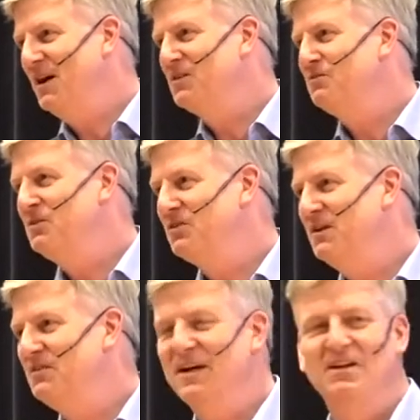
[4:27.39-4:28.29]
artificial
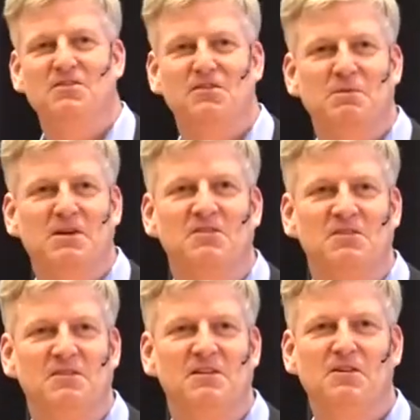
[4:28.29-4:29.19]
intelligence because
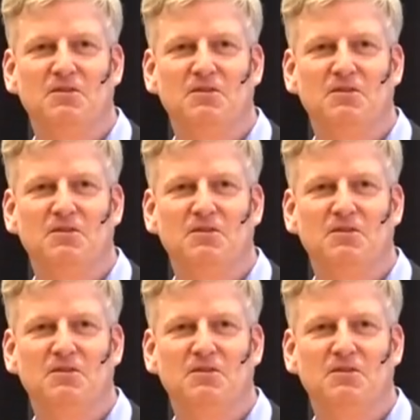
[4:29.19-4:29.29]
it's in the